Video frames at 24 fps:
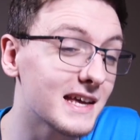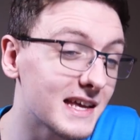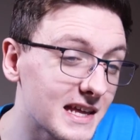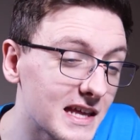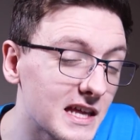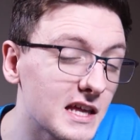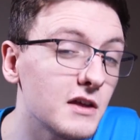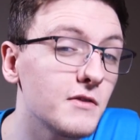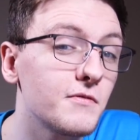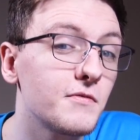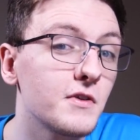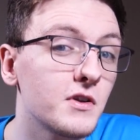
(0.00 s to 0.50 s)

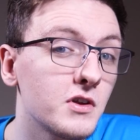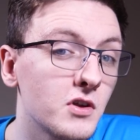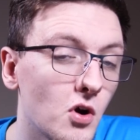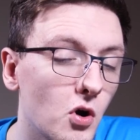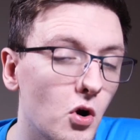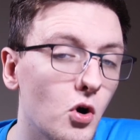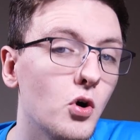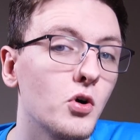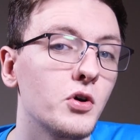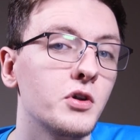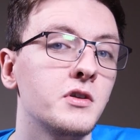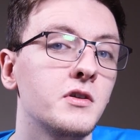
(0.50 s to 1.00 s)
even
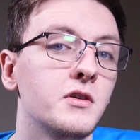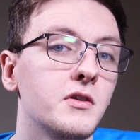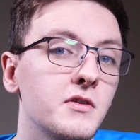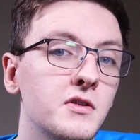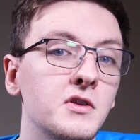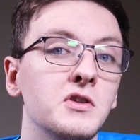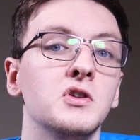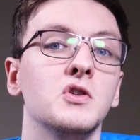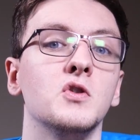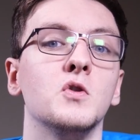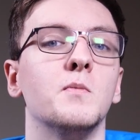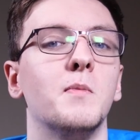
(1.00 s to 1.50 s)
on
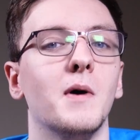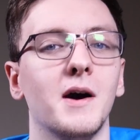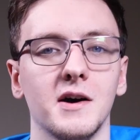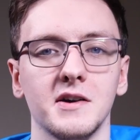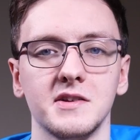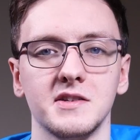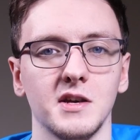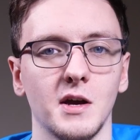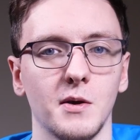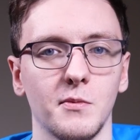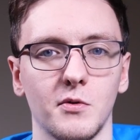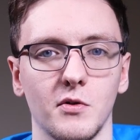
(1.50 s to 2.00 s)
the new
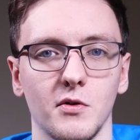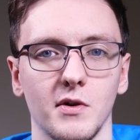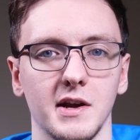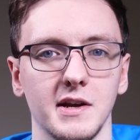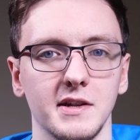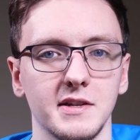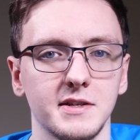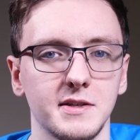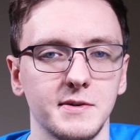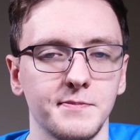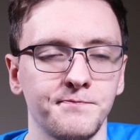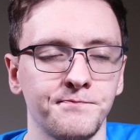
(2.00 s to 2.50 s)
BIOS
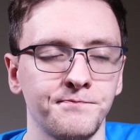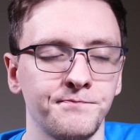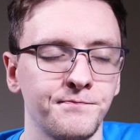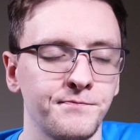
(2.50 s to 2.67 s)
upgrades.